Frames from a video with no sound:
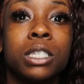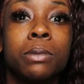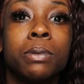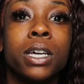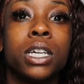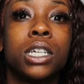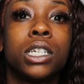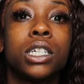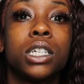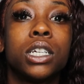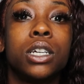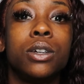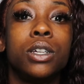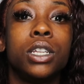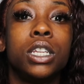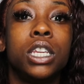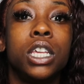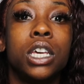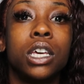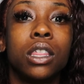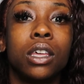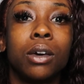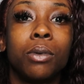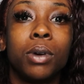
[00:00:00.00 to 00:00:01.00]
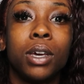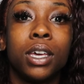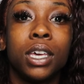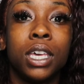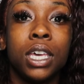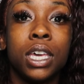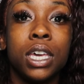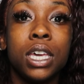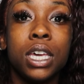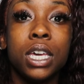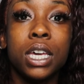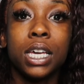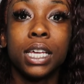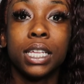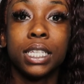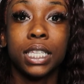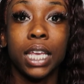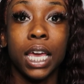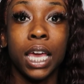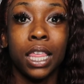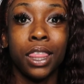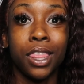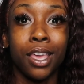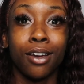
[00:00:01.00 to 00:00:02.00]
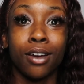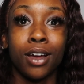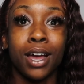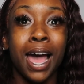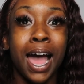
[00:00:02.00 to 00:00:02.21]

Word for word: especially dealing with kids and their